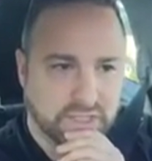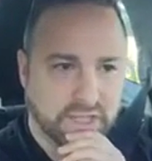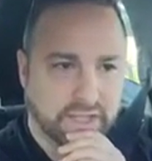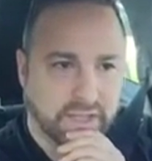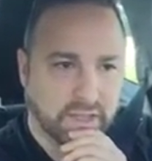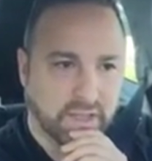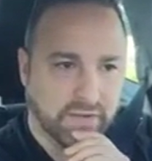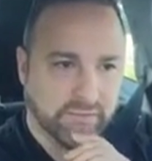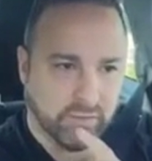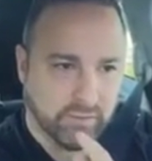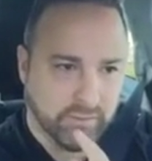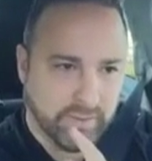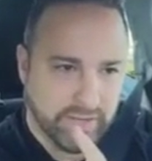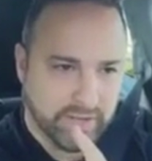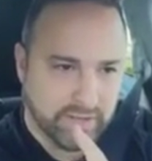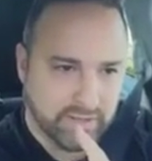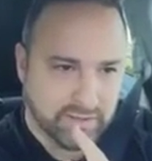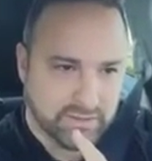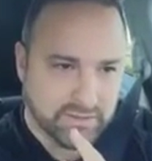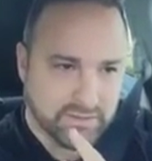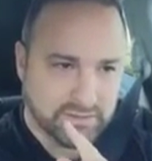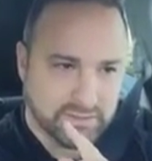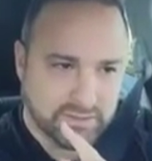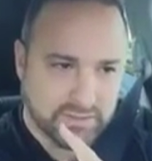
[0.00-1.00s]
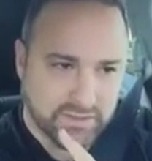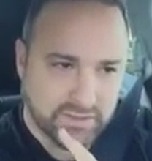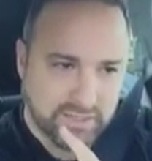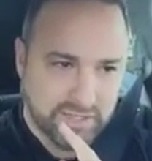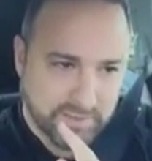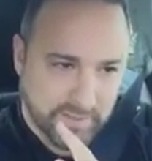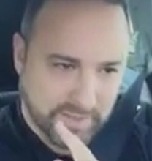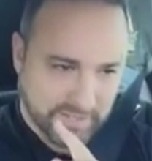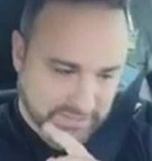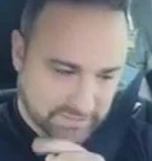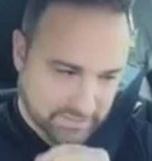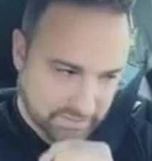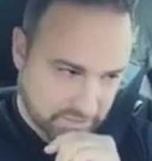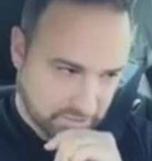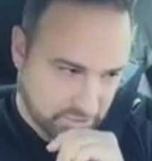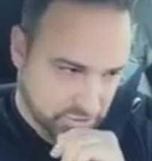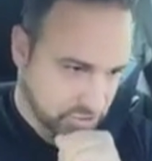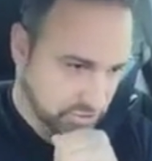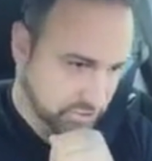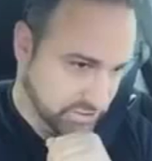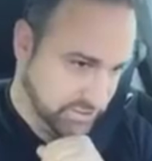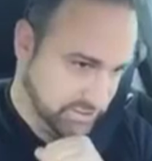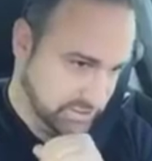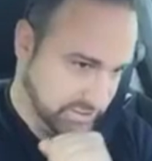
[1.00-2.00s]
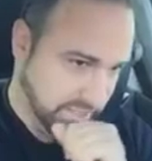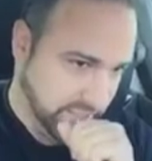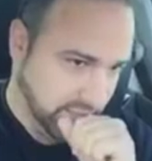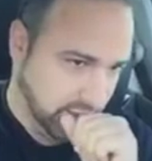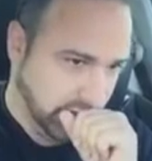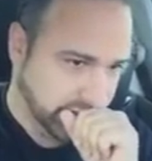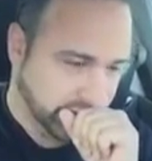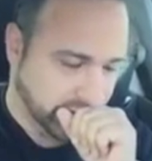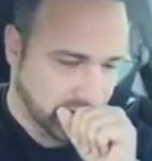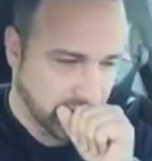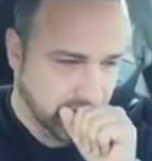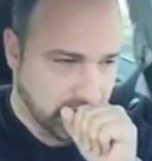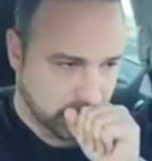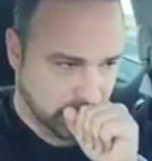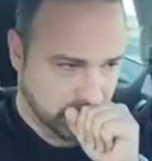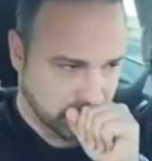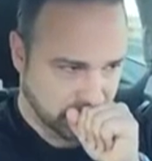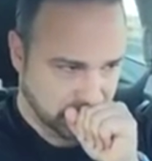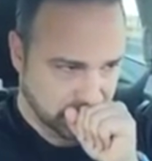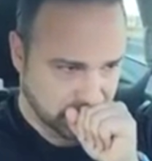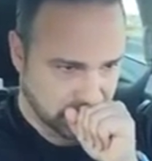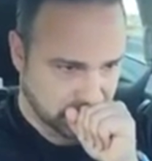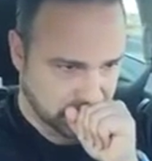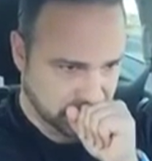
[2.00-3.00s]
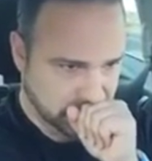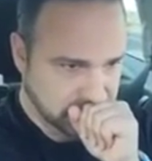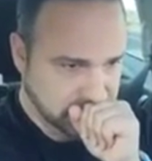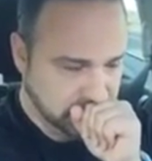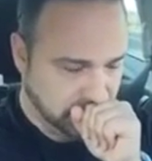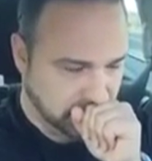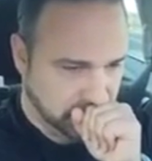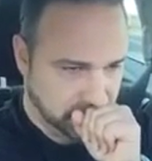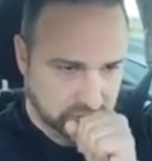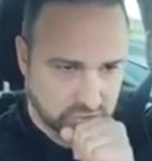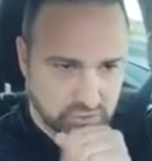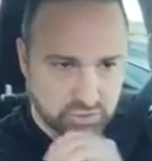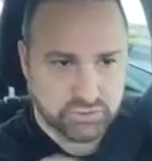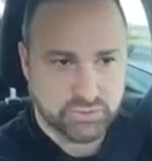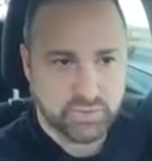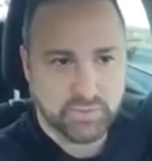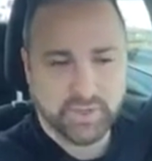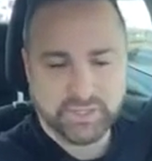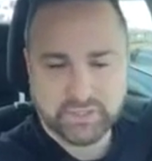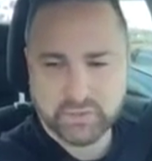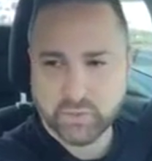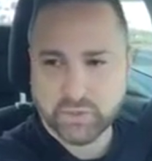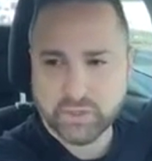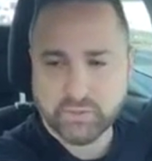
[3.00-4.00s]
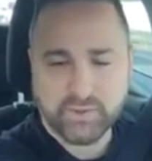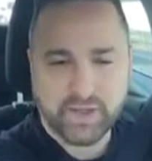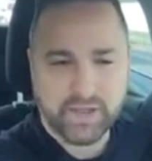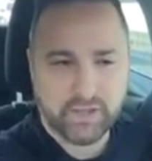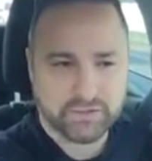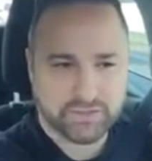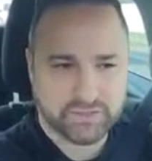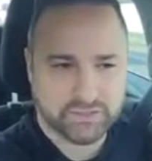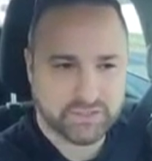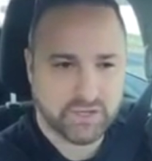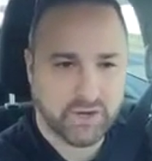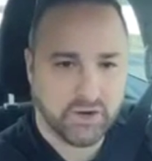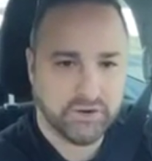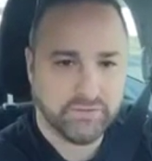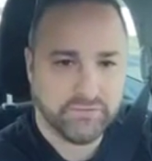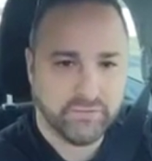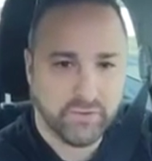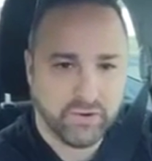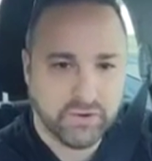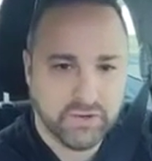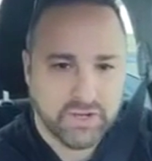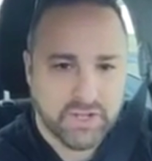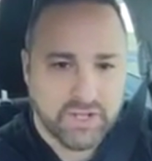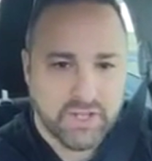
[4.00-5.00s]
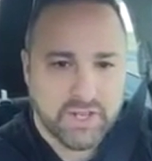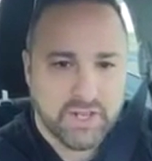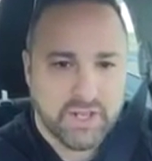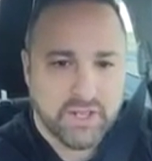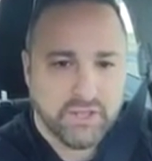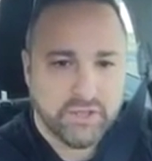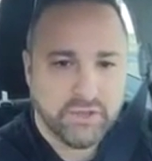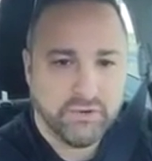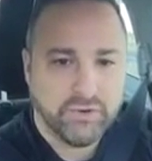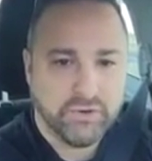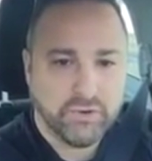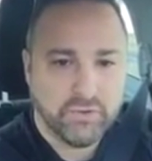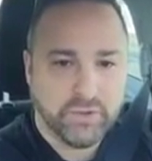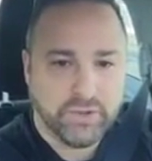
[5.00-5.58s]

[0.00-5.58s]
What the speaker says: And the same thing goes for tweets. Be positive, be optimistic, don't be negative, don't be, always ranting and whatever.